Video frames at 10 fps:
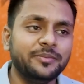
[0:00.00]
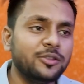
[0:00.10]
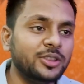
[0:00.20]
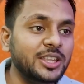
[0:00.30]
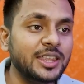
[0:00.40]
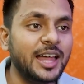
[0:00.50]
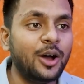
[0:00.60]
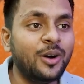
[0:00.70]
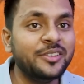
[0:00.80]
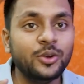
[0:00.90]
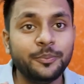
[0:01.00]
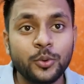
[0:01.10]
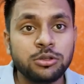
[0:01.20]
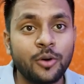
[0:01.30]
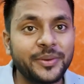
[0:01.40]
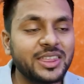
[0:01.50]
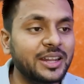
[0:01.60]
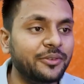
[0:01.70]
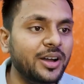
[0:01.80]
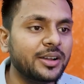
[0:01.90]
So this is how your push
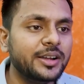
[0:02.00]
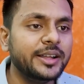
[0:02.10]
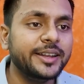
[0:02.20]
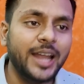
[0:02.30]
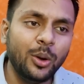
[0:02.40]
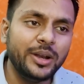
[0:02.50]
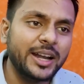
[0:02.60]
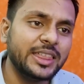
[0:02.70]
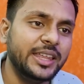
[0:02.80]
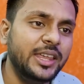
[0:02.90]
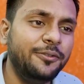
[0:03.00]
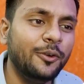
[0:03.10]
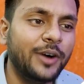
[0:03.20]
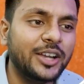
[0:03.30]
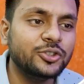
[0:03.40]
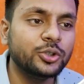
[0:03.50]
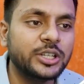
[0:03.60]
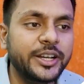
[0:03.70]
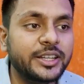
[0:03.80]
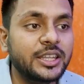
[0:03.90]
operation works. Now let's say if you want to
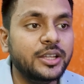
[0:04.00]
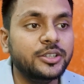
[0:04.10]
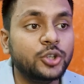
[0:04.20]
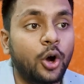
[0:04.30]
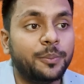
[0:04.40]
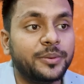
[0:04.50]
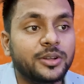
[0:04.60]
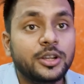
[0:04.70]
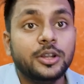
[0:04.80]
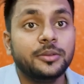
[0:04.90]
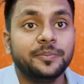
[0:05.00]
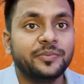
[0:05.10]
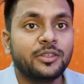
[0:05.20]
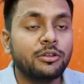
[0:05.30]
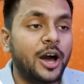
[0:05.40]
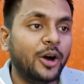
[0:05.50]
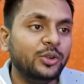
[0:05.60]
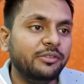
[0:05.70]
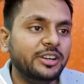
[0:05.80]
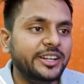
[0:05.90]
delete the top. So how
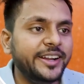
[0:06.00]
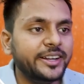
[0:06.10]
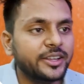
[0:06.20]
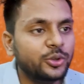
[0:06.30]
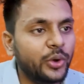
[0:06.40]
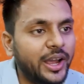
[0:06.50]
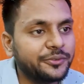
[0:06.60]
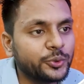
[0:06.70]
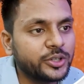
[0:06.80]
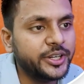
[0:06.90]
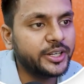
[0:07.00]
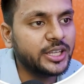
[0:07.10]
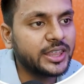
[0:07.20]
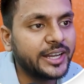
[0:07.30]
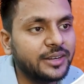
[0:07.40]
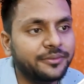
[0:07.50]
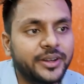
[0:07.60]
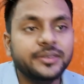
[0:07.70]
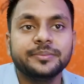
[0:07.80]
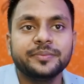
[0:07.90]
you will delete? You have to delete this item
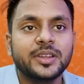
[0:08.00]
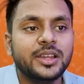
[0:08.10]
1.